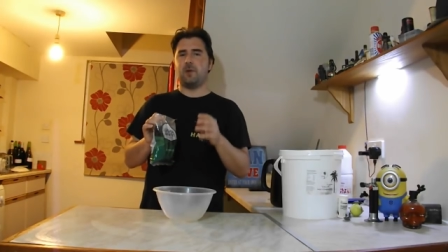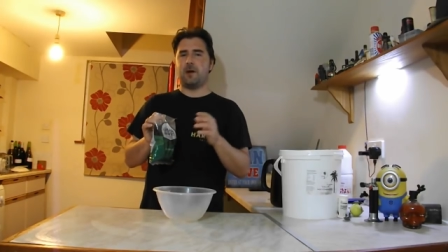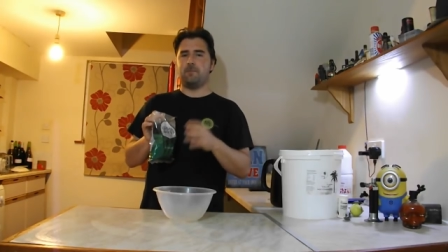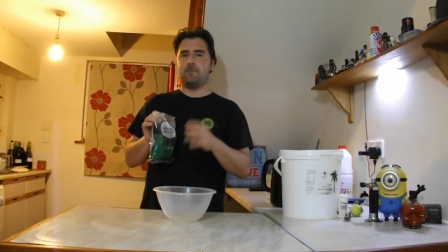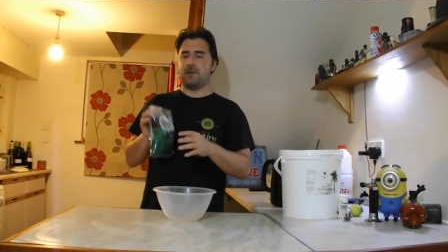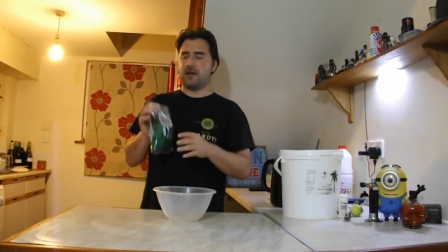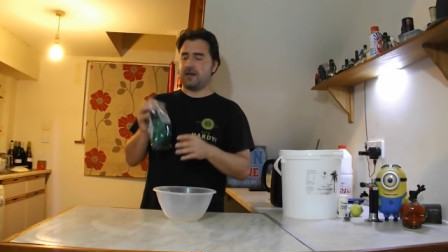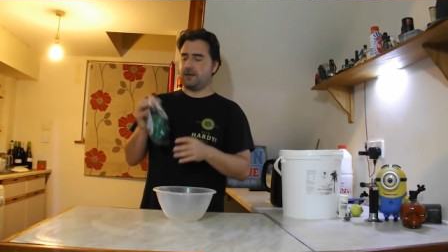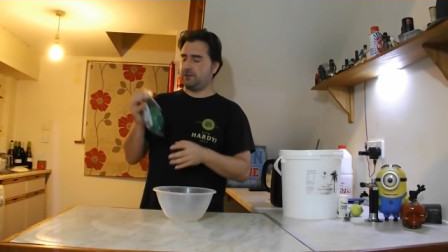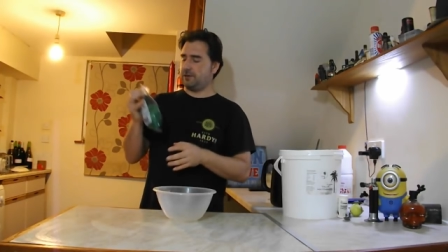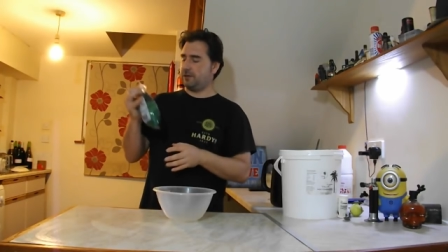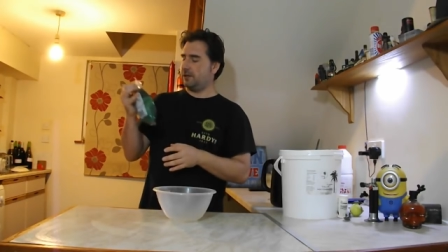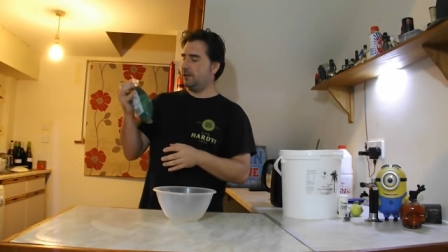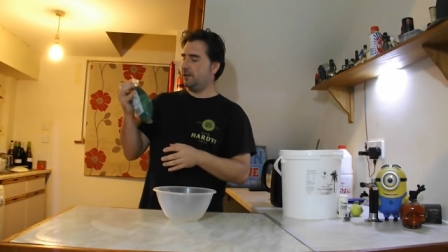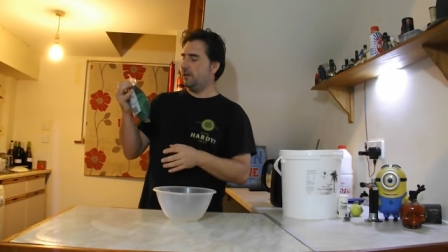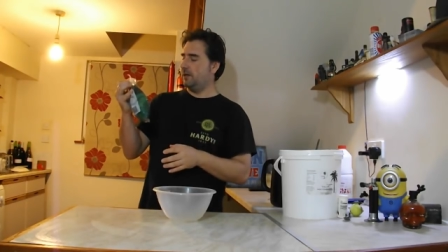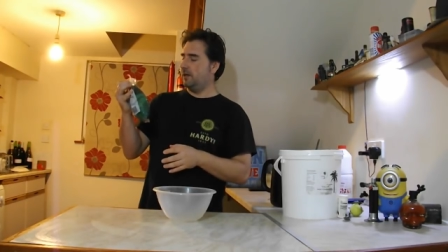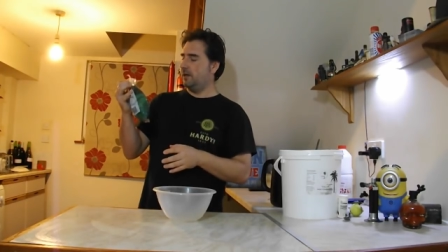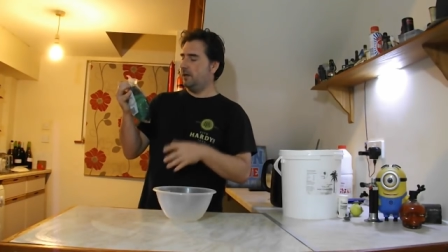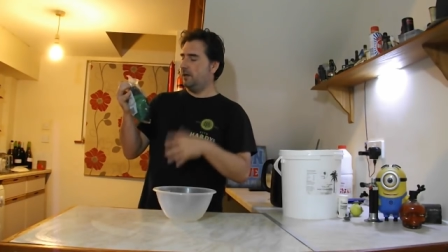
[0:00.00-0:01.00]
amount
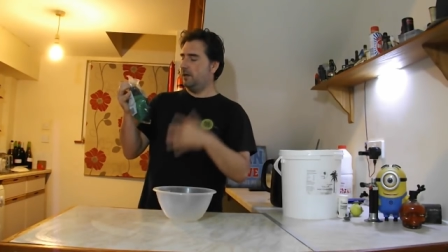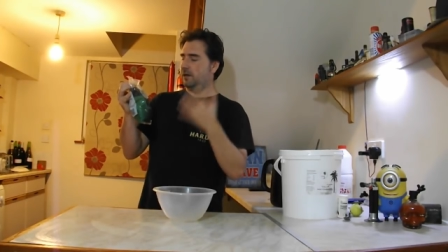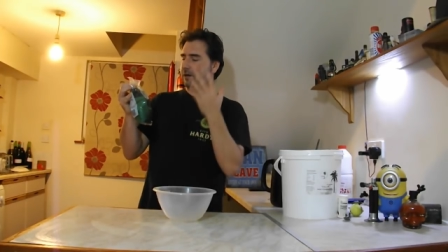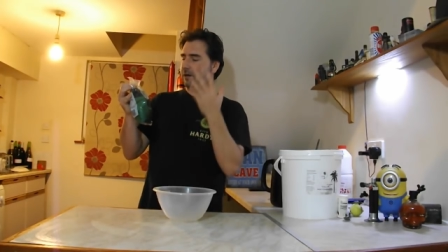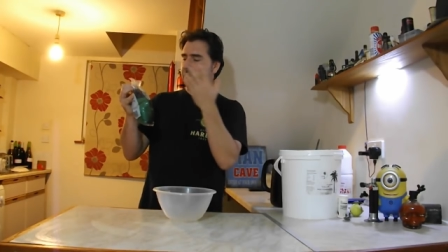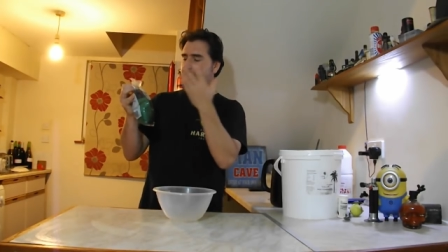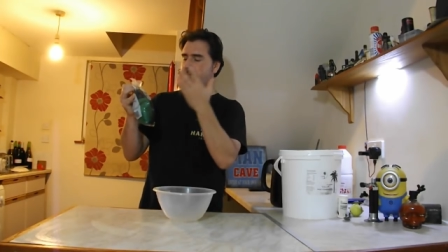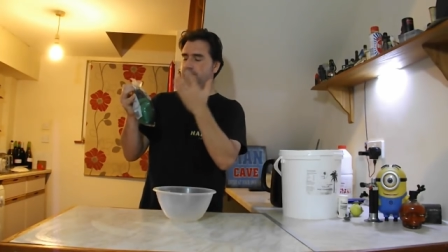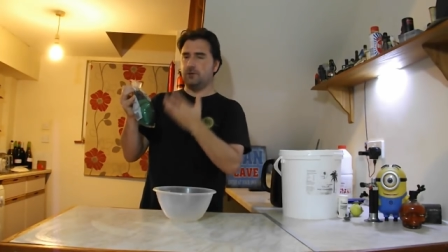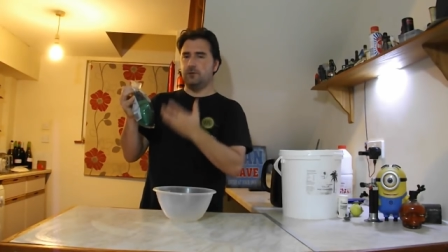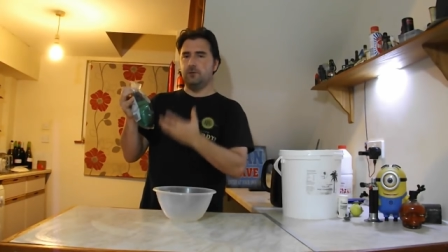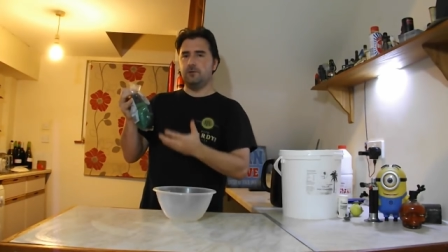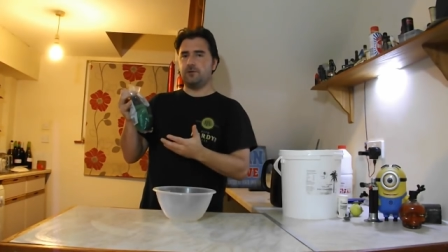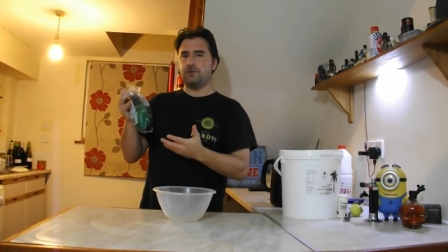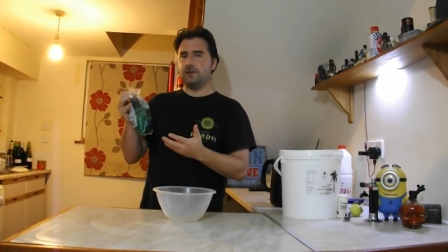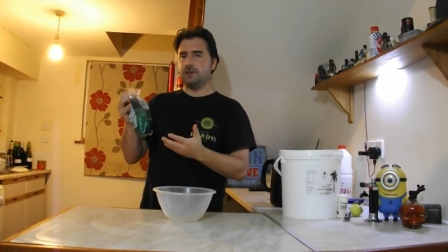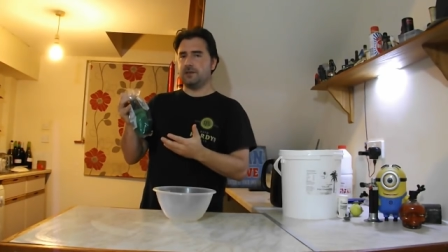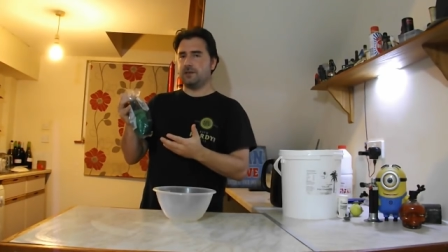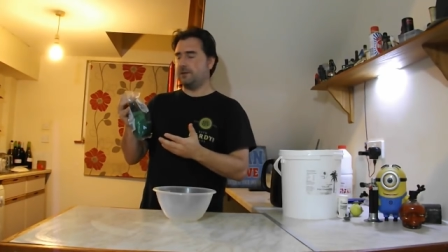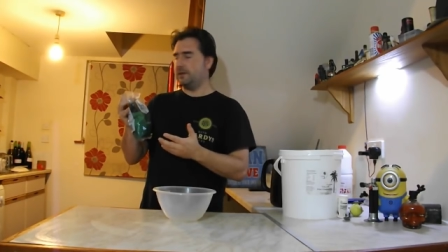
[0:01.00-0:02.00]
of
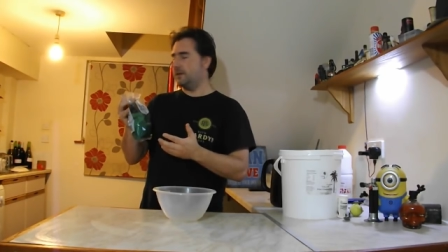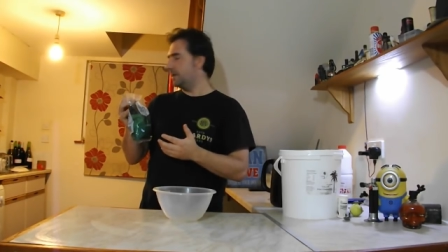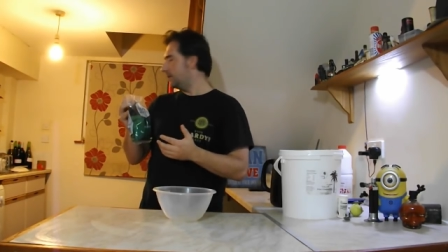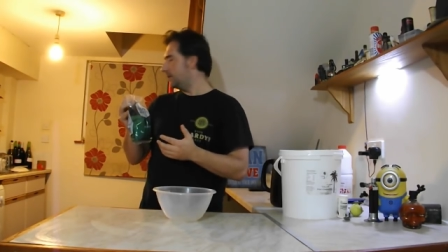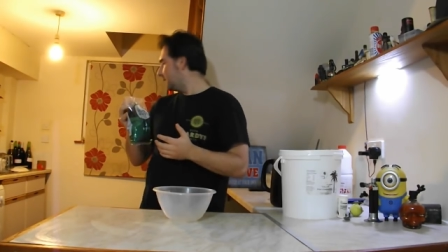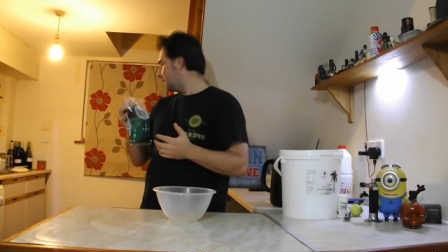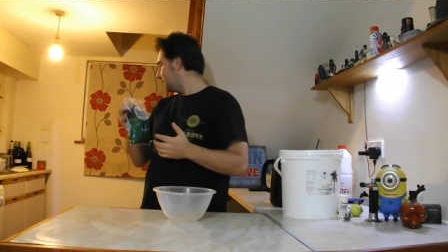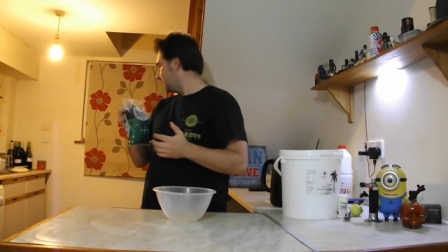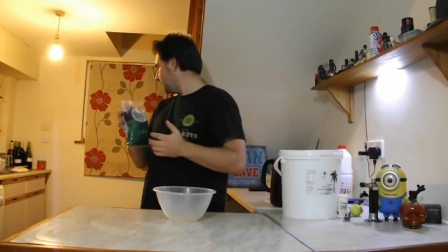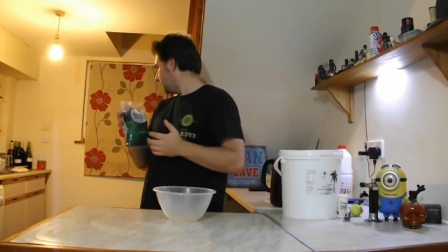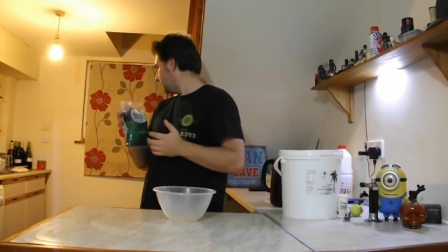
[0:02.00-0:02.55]
nutrients in this.